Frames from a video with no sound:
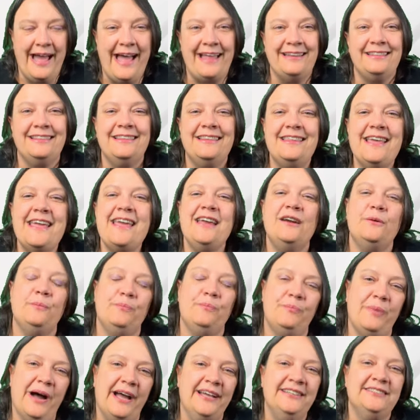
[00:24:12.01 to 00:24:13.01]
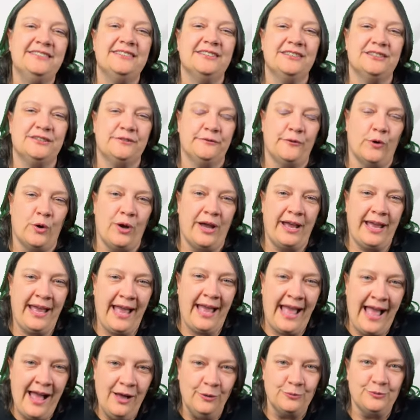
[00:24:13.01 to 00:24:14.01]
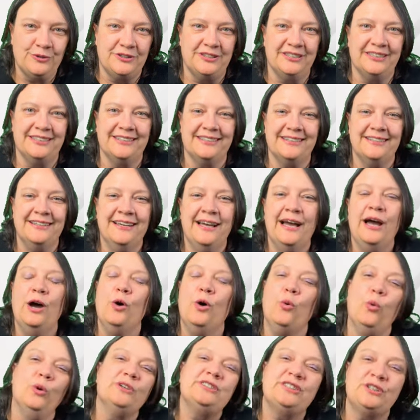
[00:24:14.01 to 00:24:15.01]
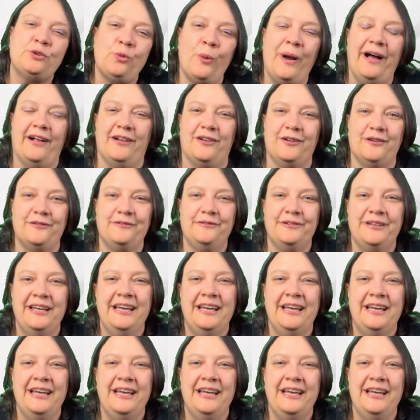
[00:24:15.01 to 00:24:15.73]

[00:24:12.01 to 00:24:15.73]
and their basis for counting was 12.